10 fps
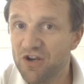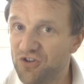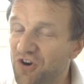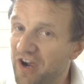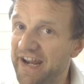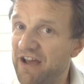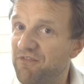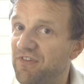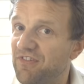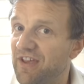try it
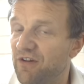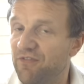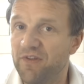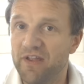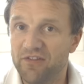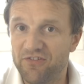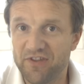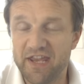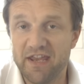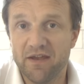out for yourself,
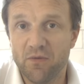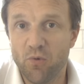see